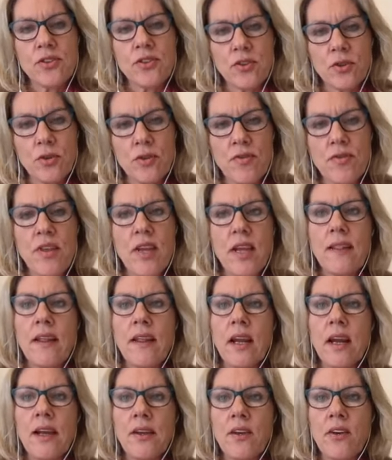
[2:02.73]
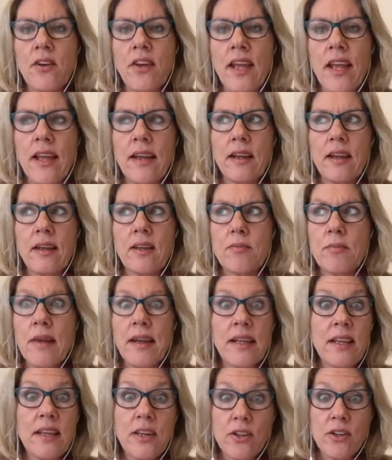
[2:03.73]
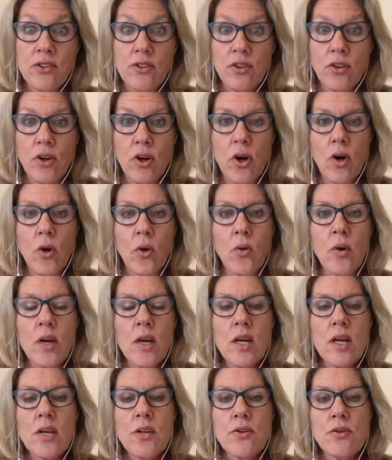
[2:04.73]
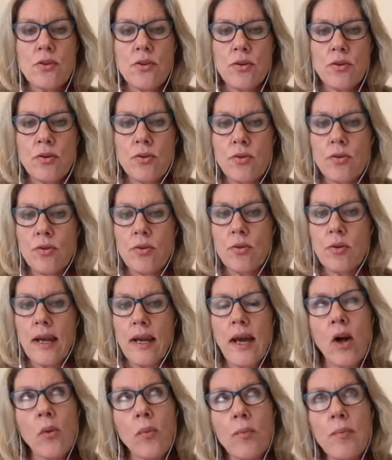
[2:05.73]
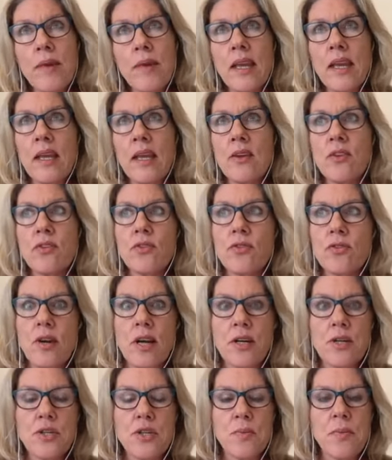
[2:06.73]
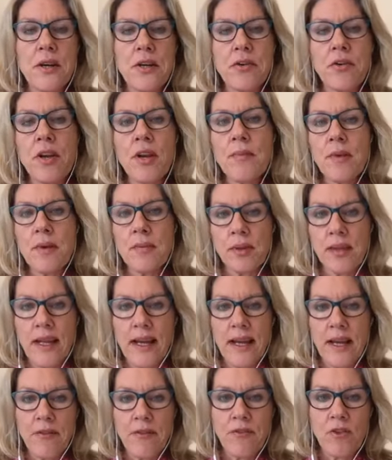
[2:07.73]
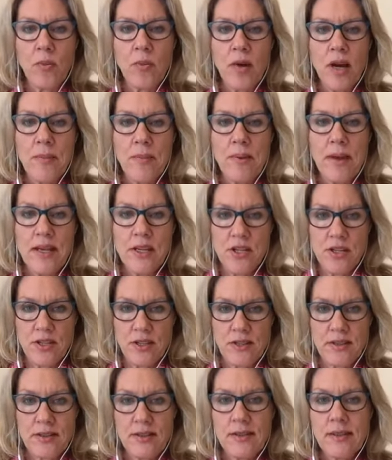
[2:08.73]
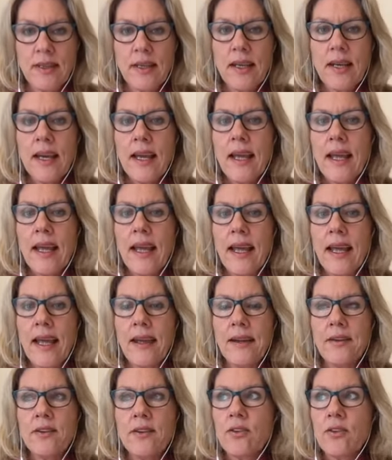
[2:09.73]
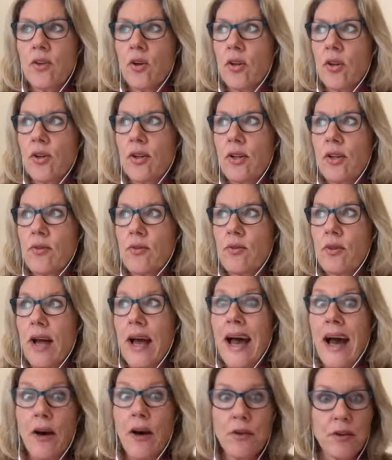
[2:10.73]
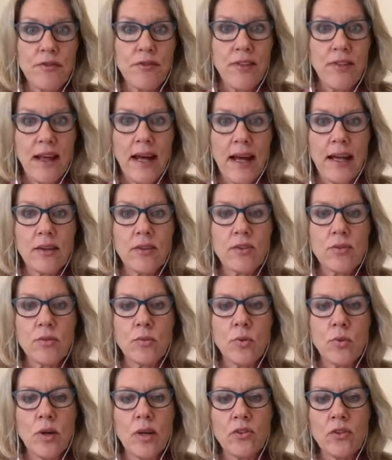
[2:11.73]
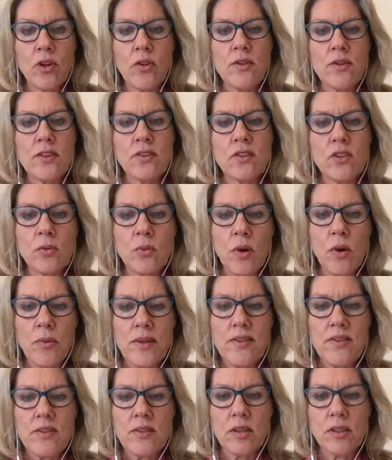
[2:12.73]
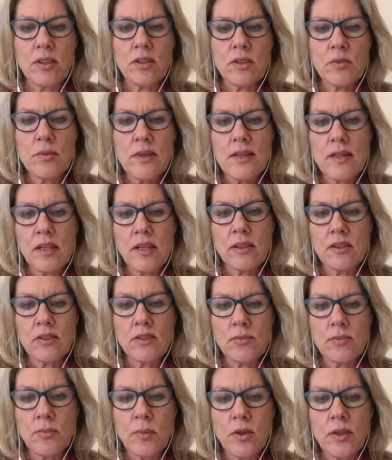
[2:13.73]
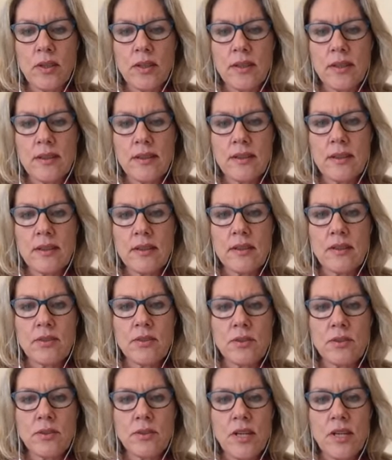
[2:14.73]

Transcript: of thing that I created many years ago to help me structure my treatment plan for my patients. And out of that, so this is what we started with. I'll just put this in the stream